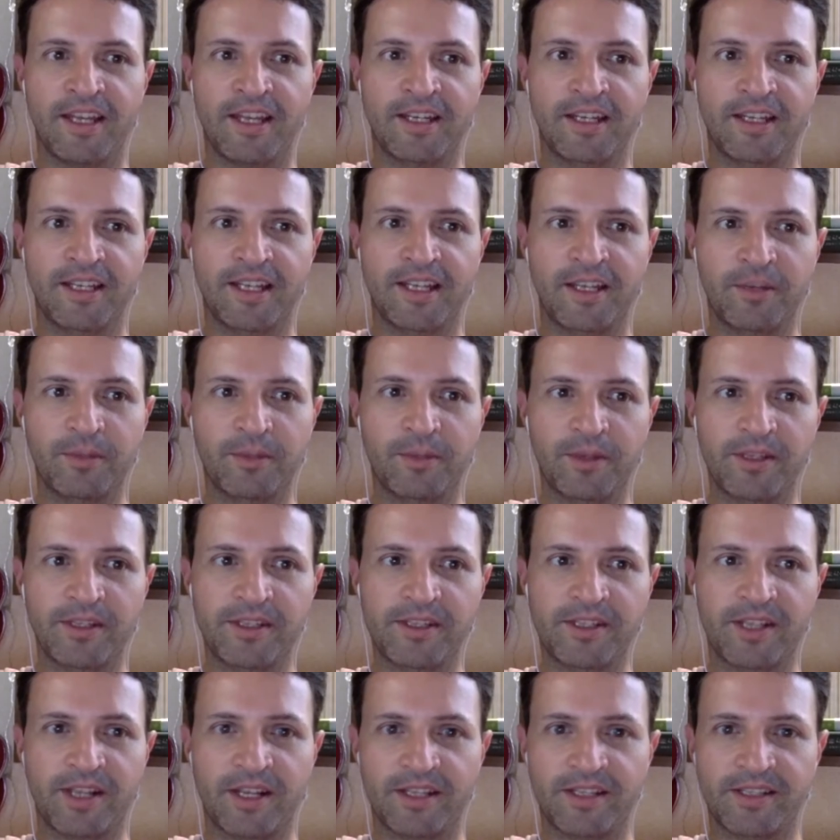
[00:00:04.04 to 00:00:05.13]
And can you
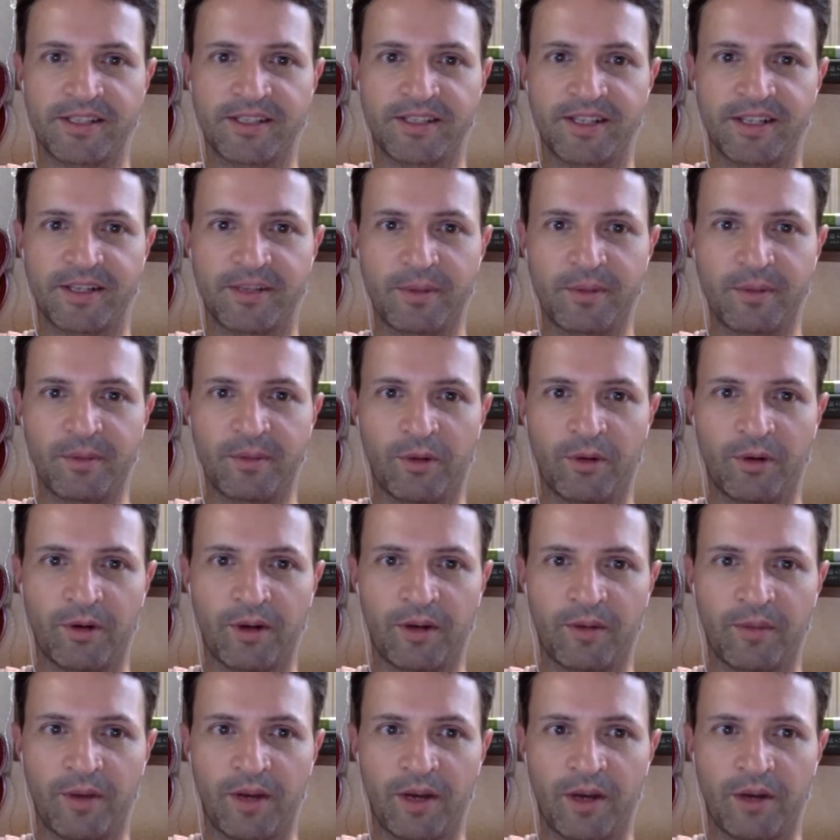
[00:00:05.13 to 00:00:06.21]
please tell us a little bit more
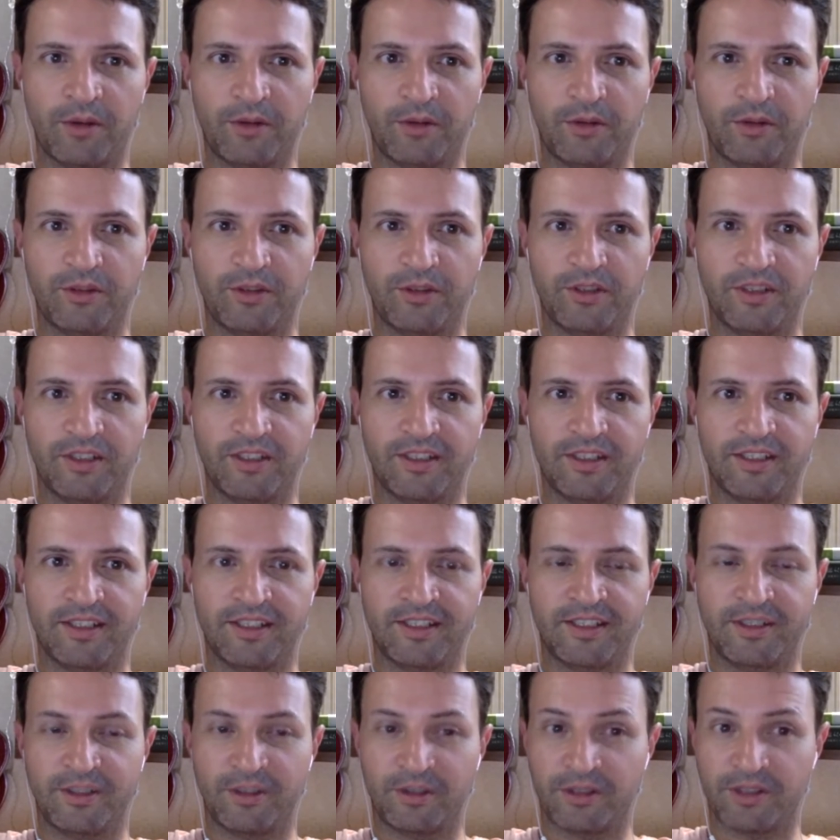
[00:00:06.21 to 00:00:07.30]
about
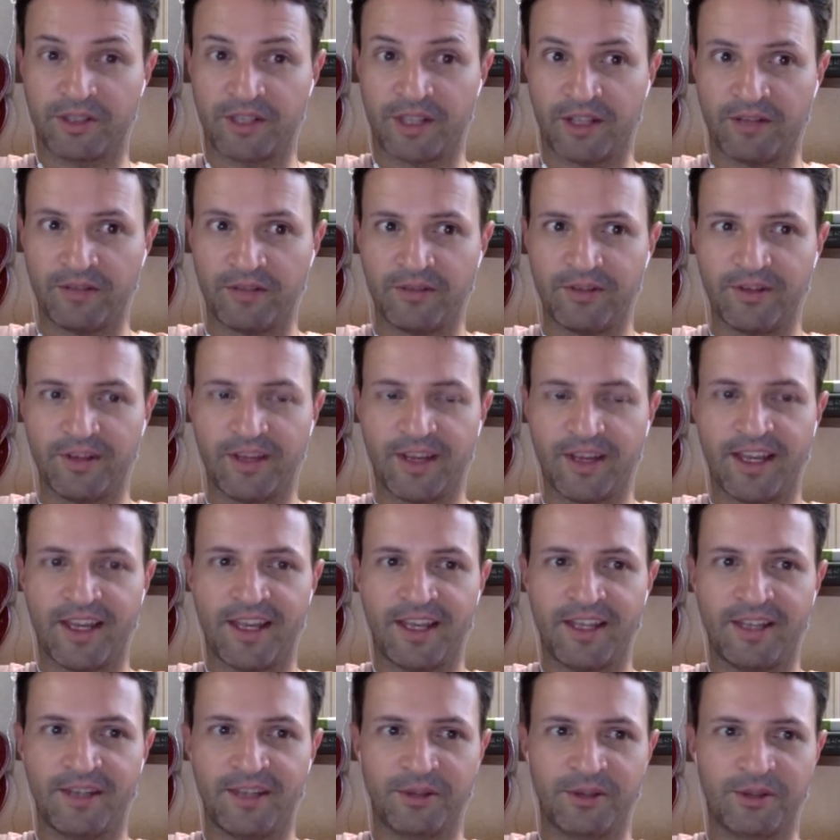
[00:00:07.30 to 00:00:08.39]
yourself
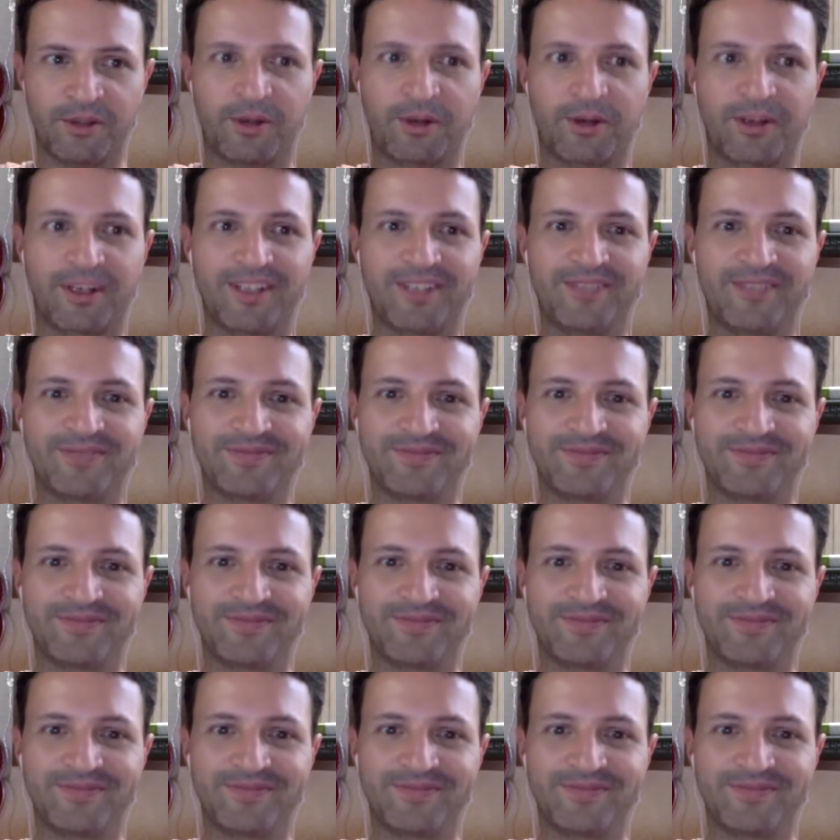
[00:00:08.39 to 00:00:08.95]
and your story?